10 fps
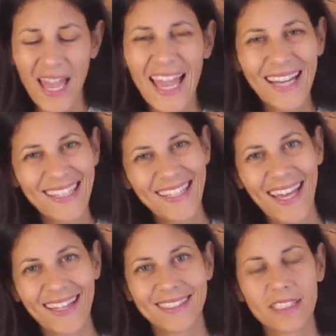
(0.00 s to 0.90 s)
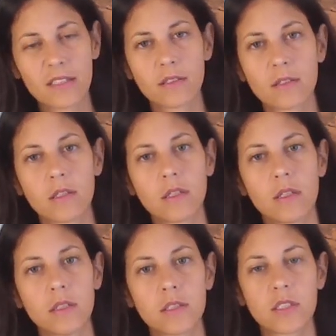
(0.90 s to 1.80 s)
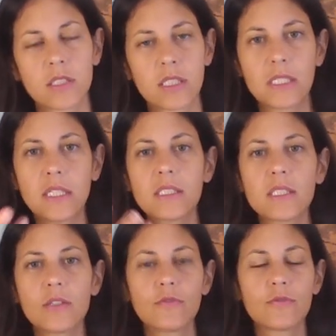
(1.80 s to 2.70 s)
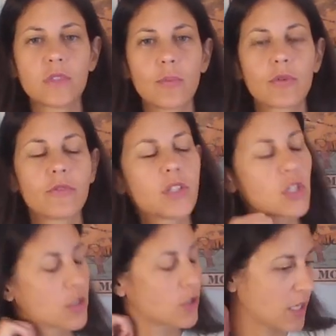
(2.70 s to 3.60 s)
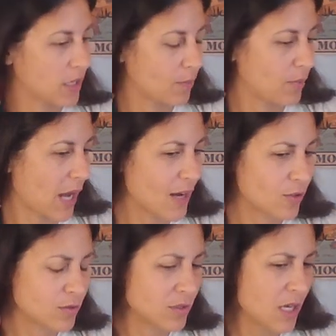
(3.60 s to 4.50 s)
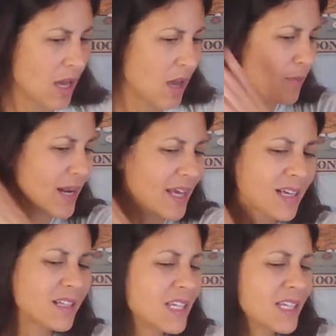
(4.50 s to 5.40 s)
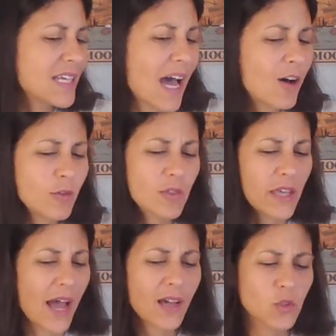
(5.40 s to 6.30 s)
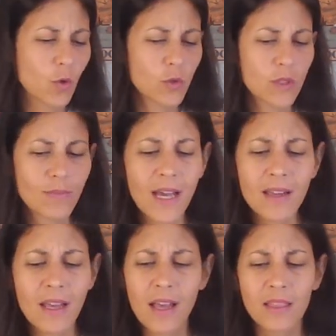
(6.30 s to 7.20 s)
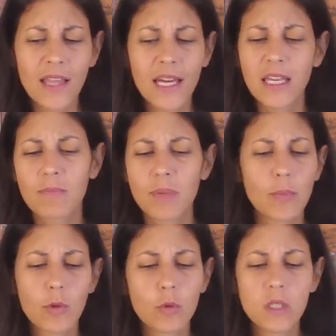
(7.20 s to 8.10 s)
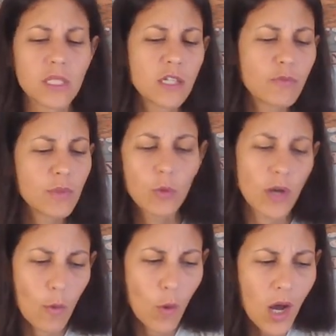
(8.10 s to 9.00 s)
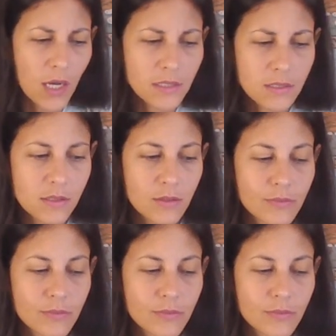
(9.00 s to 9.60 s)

And yet, this sense of deprivation, and you're like, but I don't, but I cleaned out the assholes. I'm not letting in people who wouldn't give me what I want.